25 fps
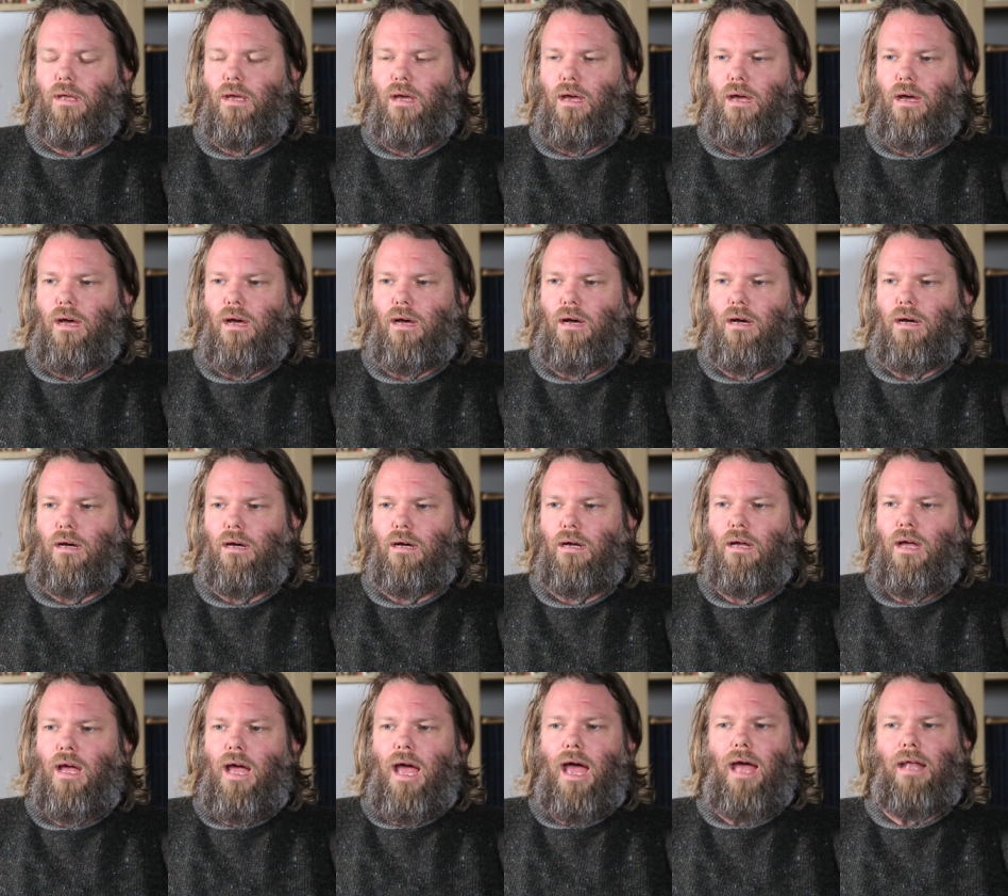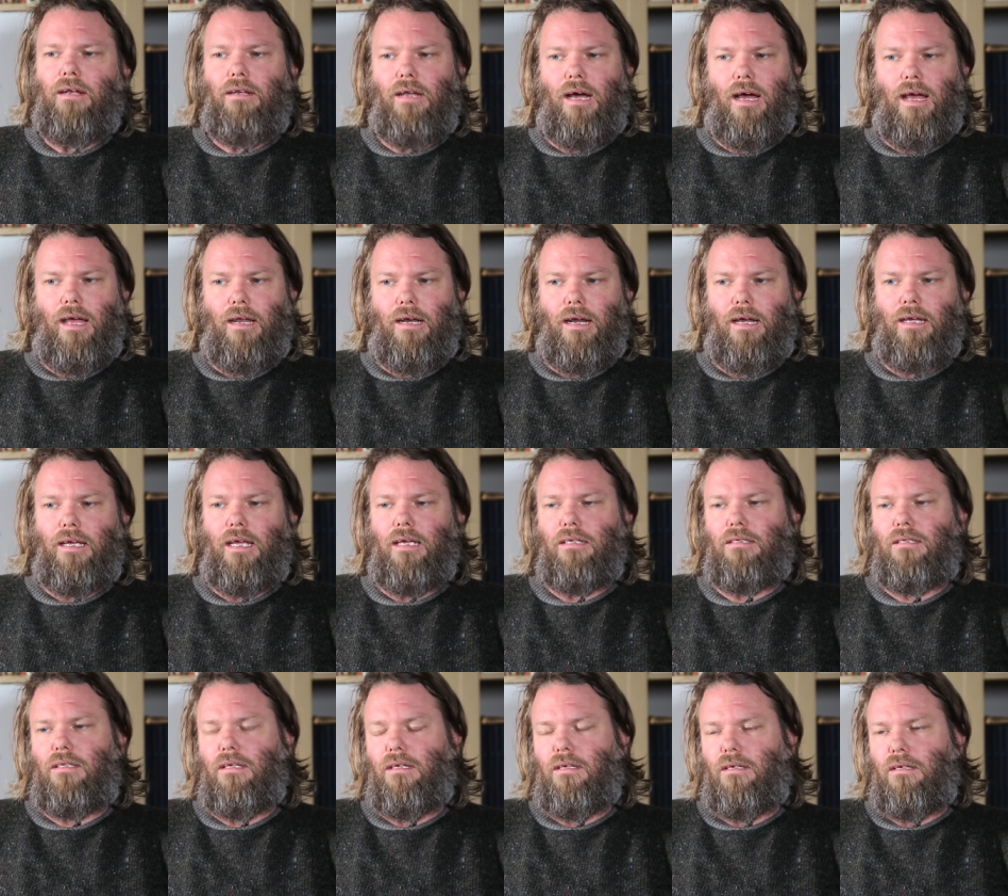uh, and and I
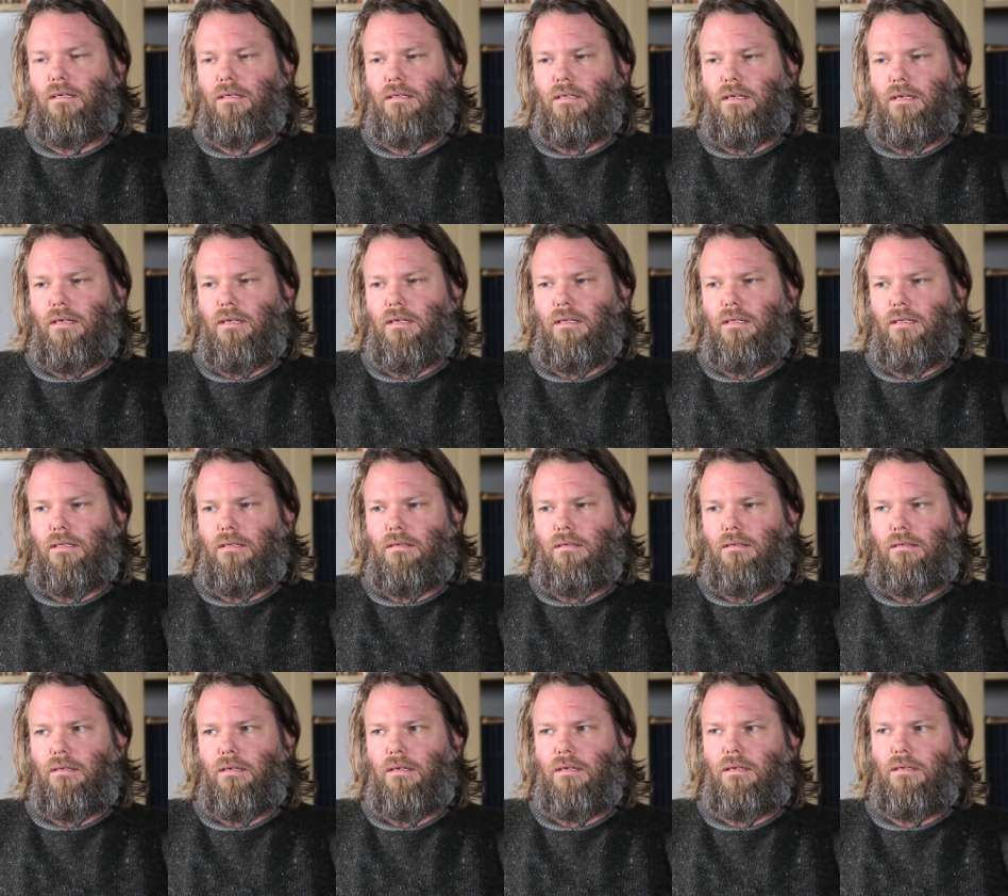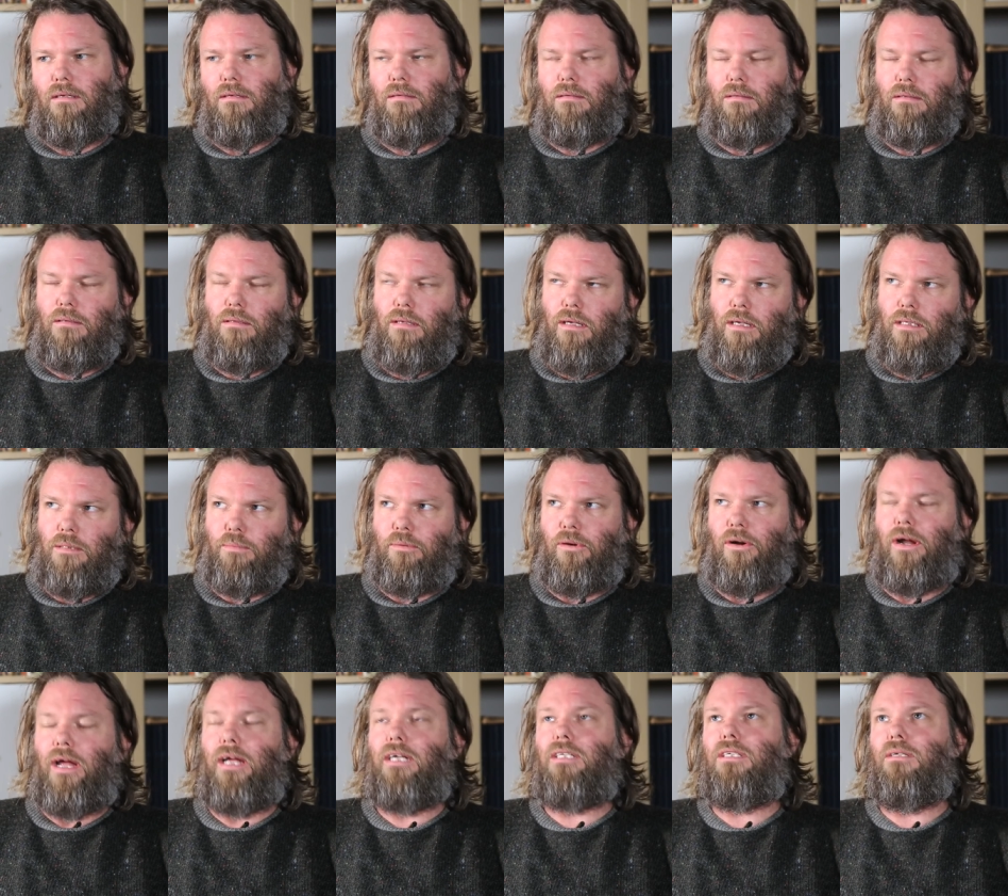guess the the the
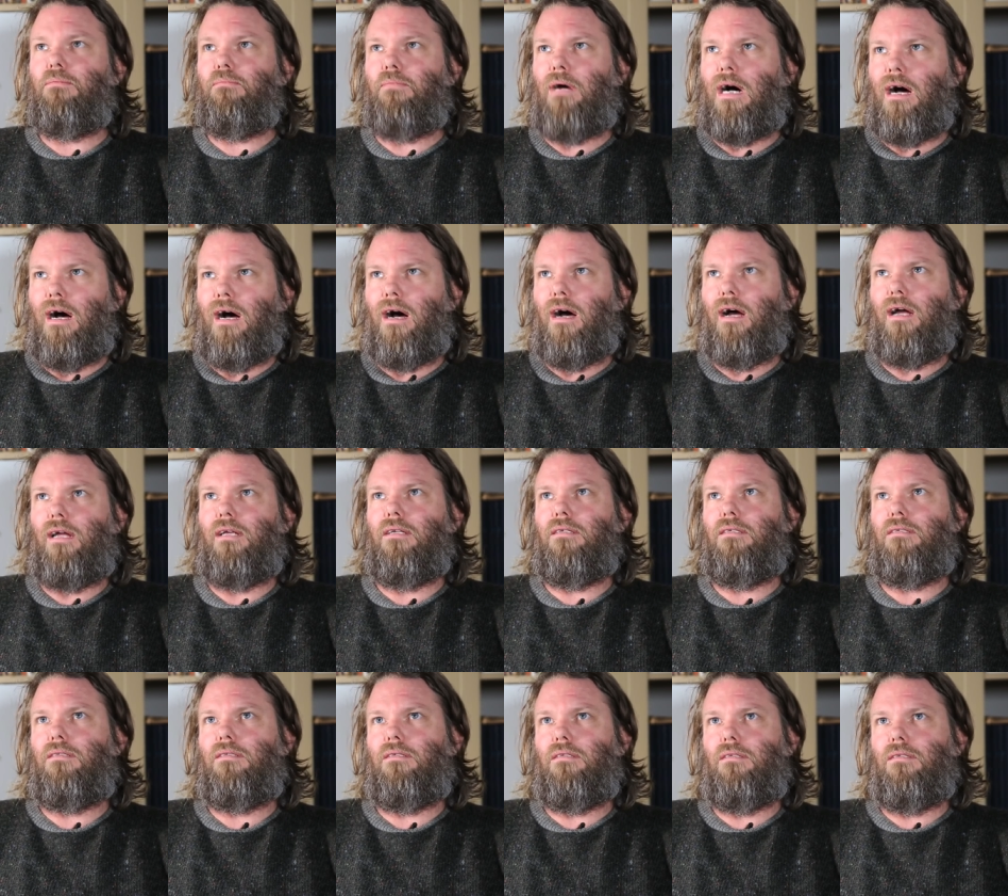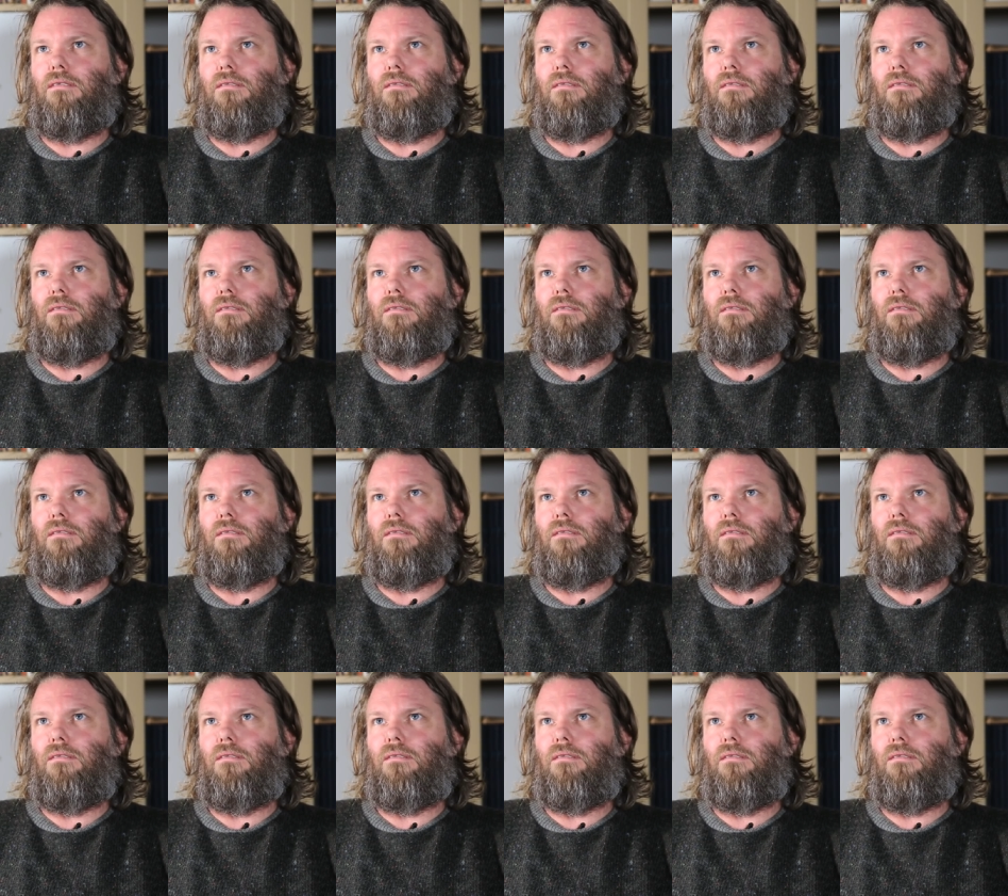inspiration behind